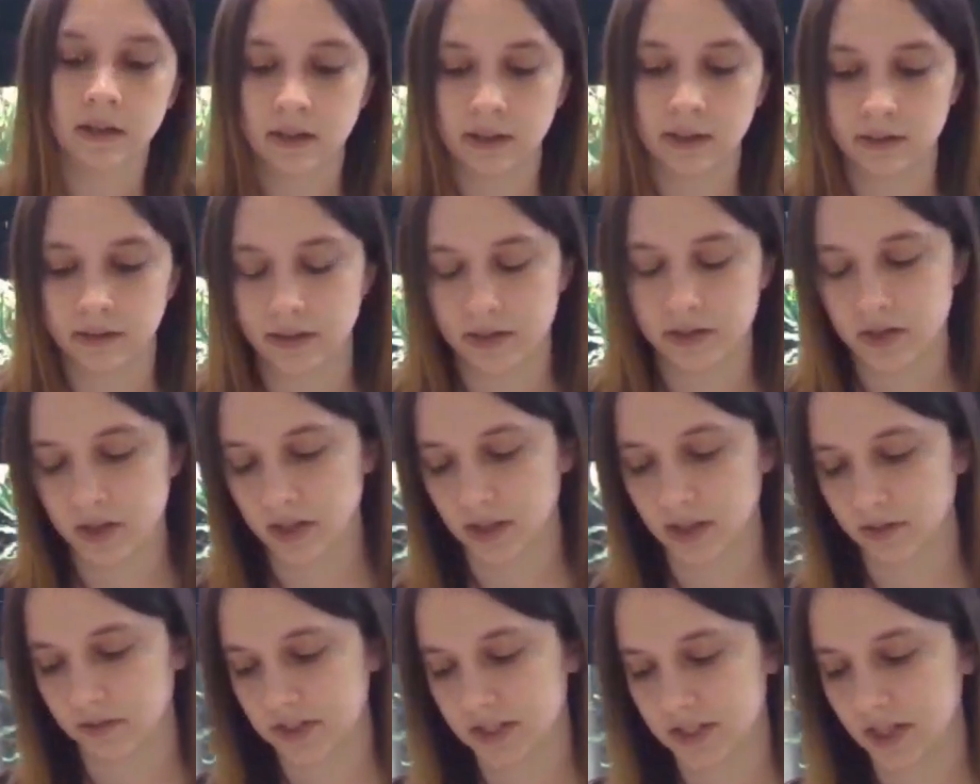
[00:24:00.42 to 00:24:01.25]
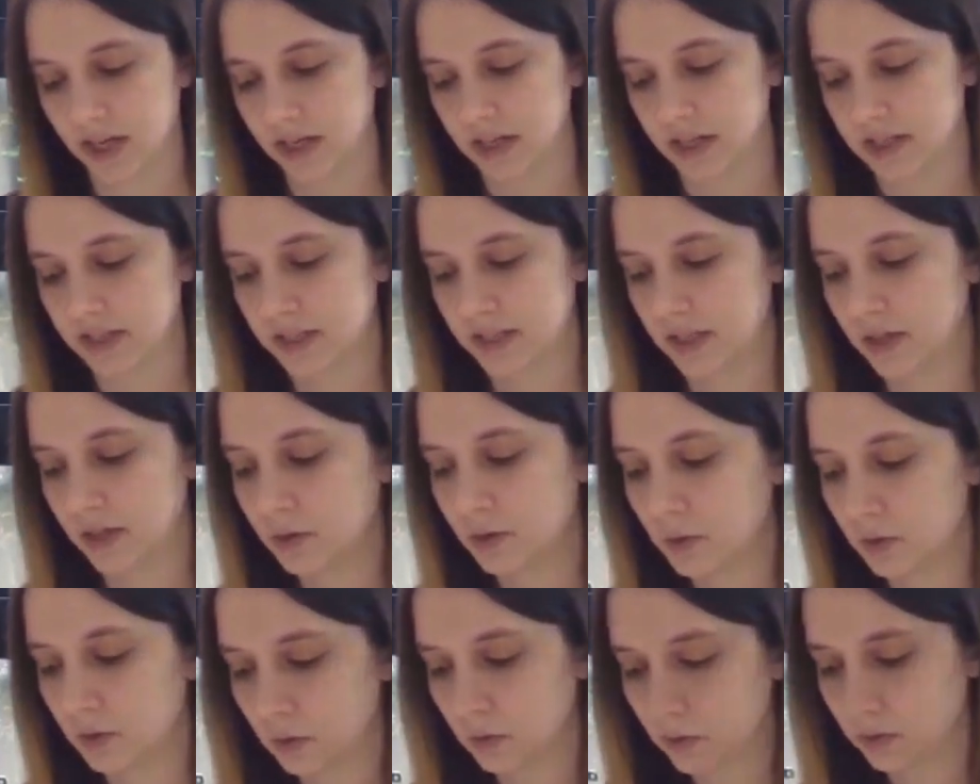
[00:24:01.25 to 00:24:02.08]
And then you have CITES
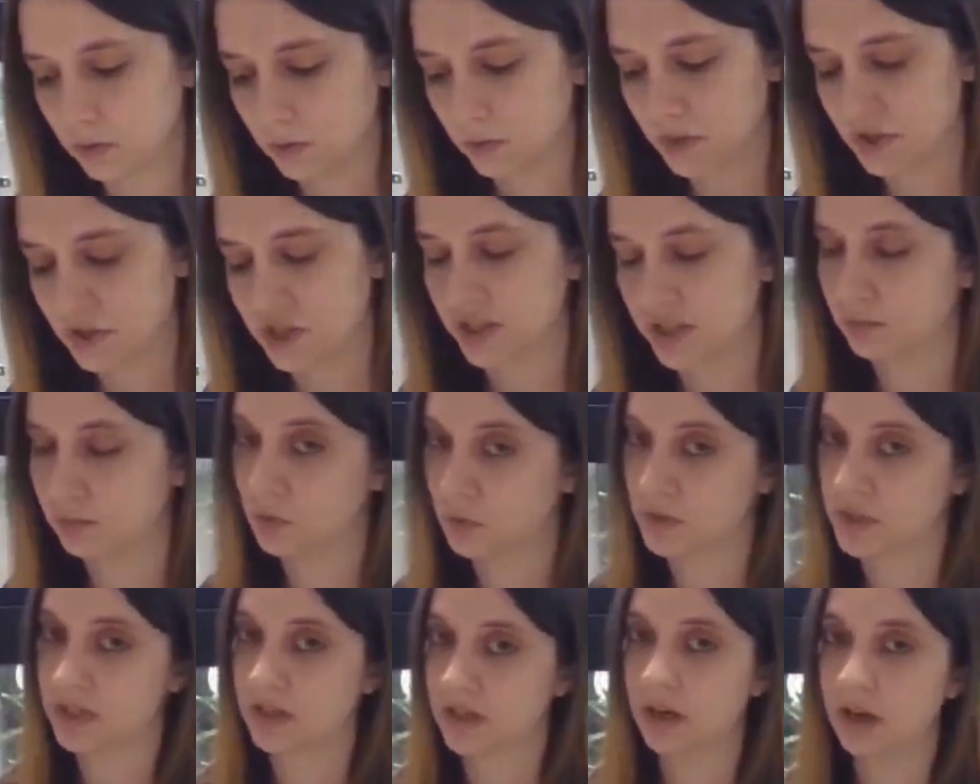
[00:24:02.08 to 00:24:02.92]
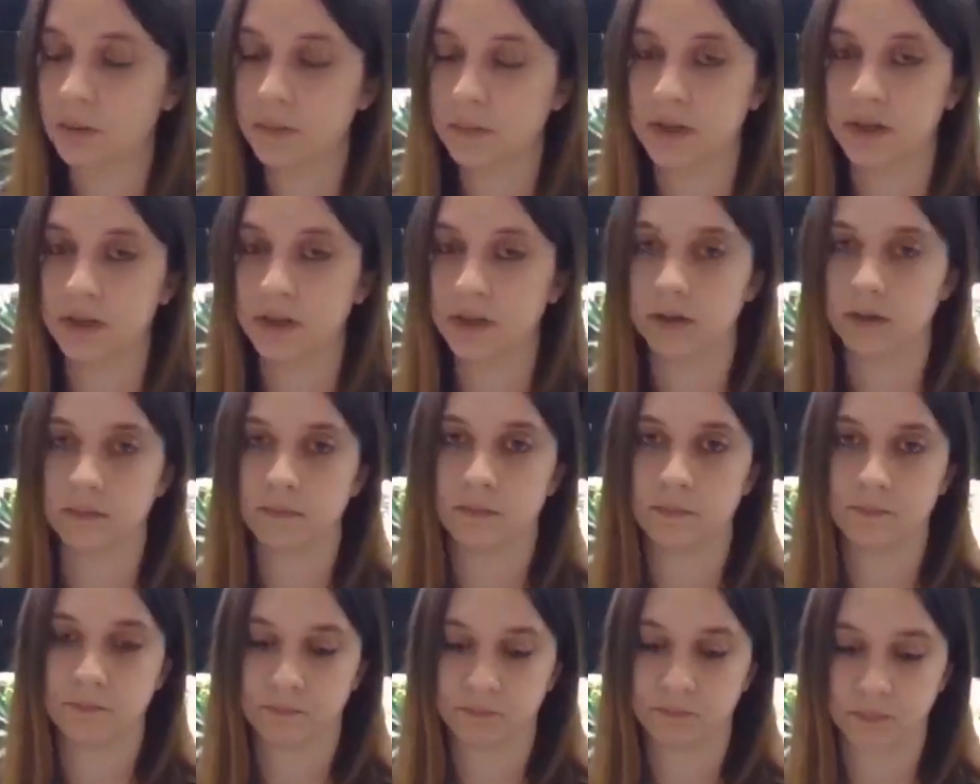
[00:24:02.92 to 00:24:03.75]
2, which is the most common
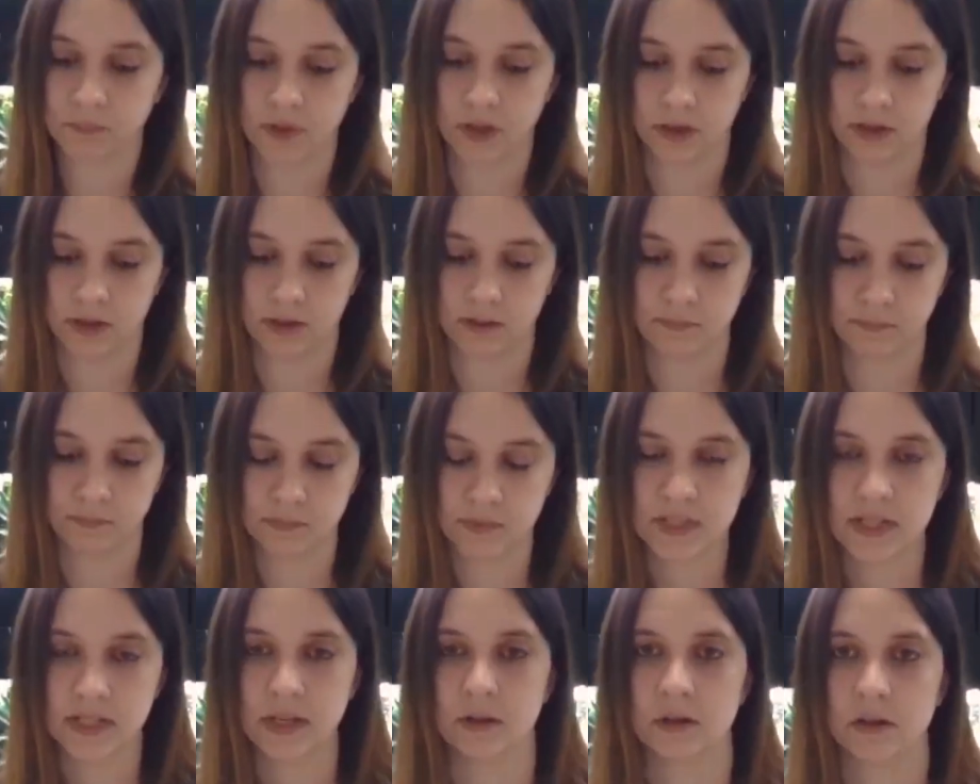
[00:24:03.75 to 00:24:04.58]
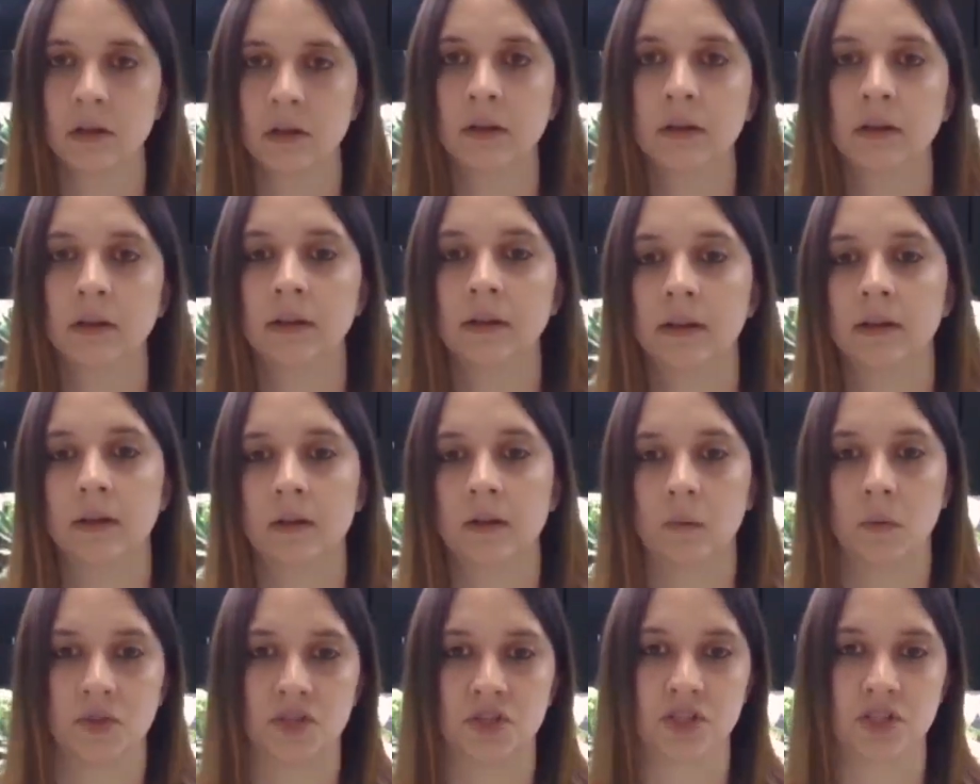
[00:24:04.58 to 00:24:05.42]
tier,
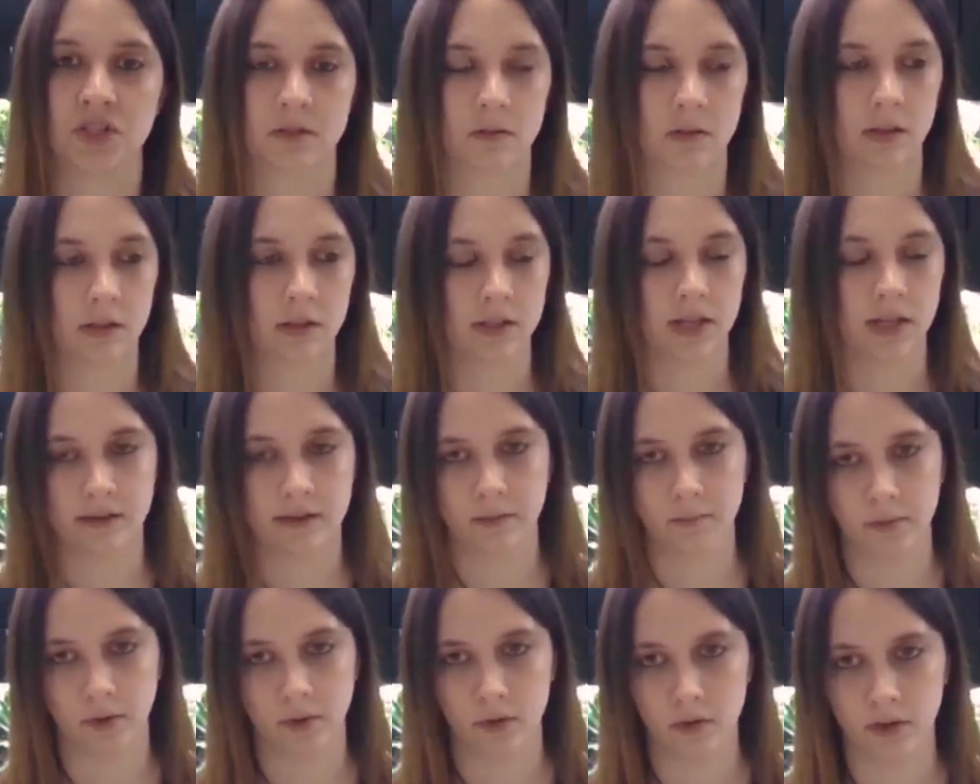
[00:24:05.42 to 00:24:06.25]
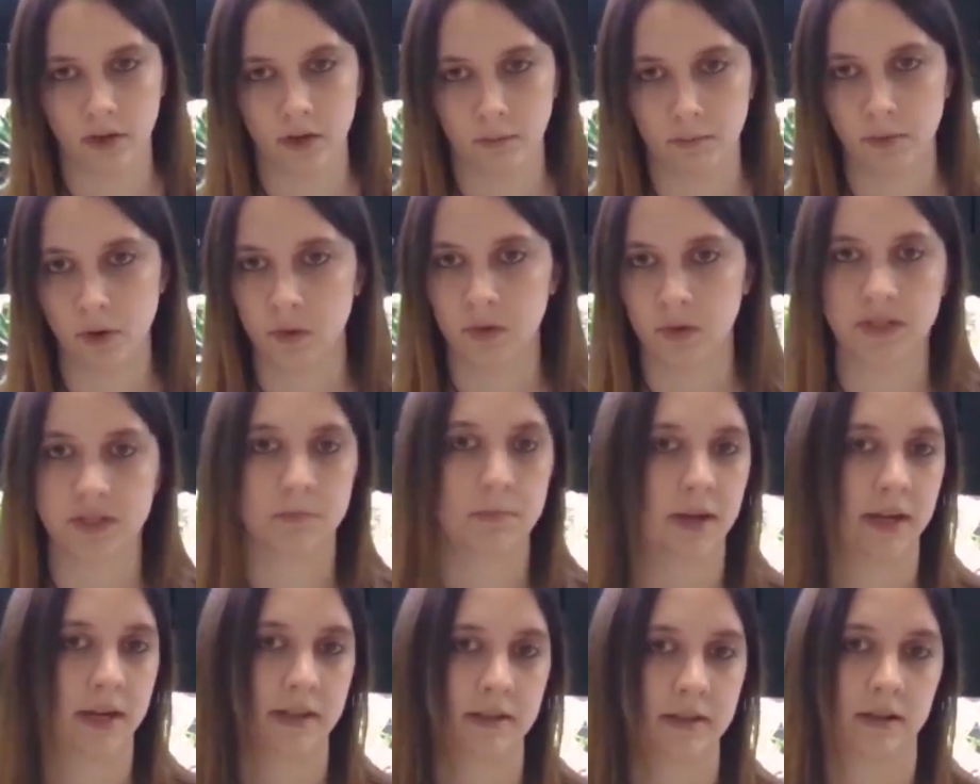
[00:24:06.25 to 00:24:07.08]
which is a lot of the boas
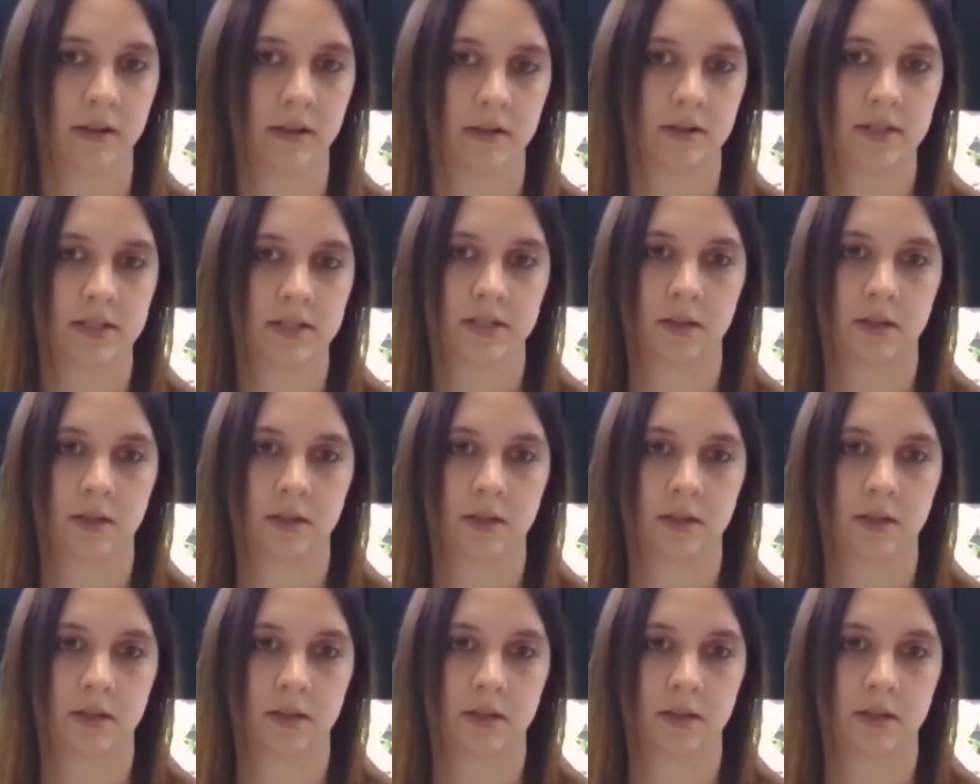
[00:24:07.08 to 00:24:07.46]
and pythons.